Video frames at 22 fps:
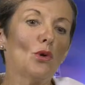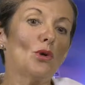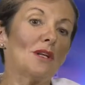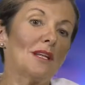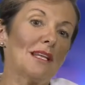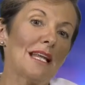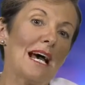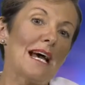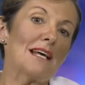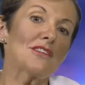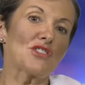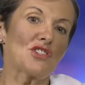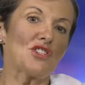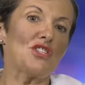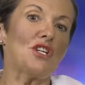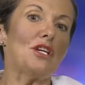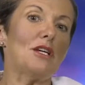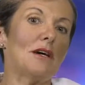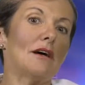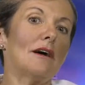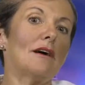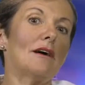Look, last
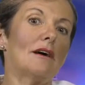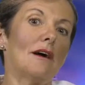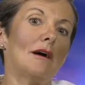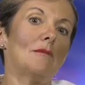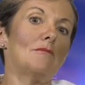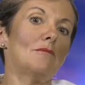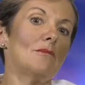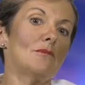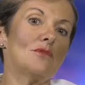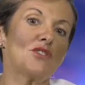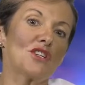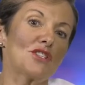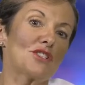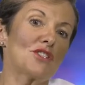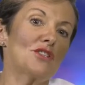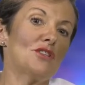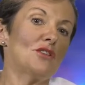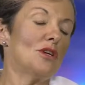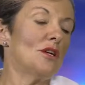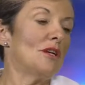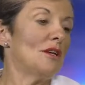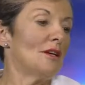year, um,
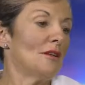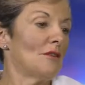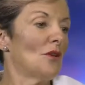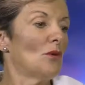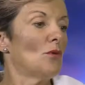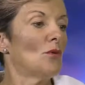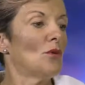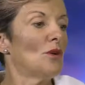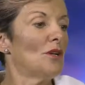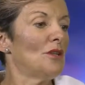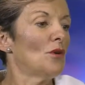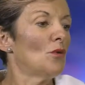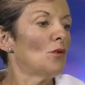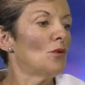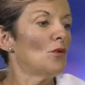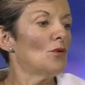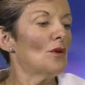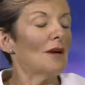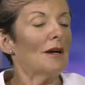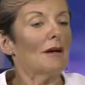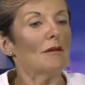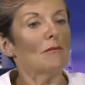just in the in the in the
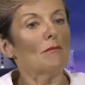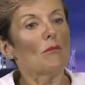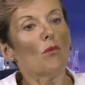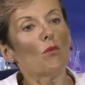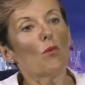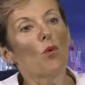um,